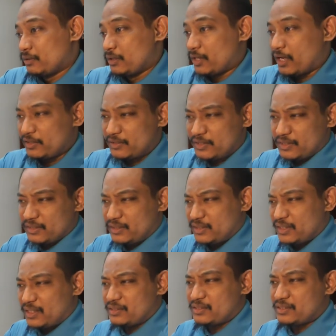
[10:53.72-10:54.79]
I think
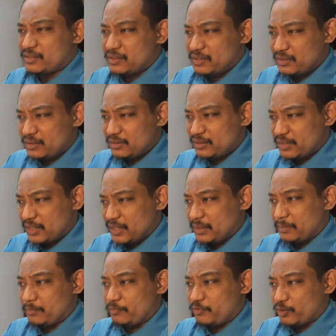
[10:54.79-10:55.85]
the answering
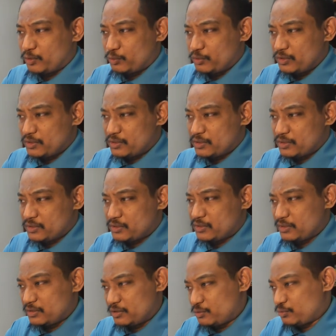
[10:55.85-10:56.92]
time for
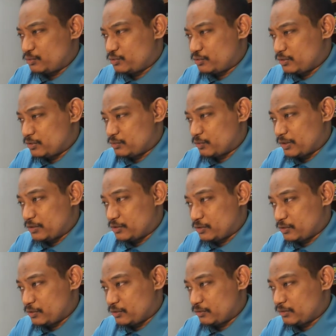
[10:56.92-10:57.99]
quizzes is quite
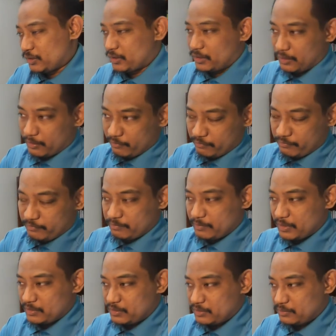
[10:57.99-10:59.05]
short. Okay, I have
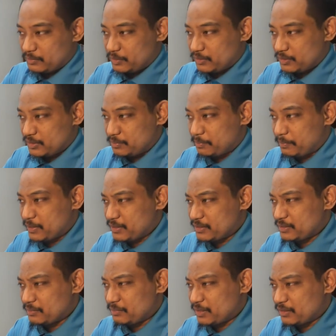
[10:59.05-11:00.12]
mentioned about this.
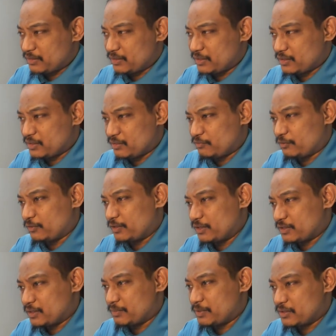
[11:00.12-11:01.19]
Plus, the mark reduction for
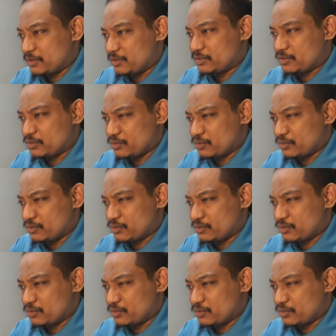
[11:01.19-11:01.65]
late submission is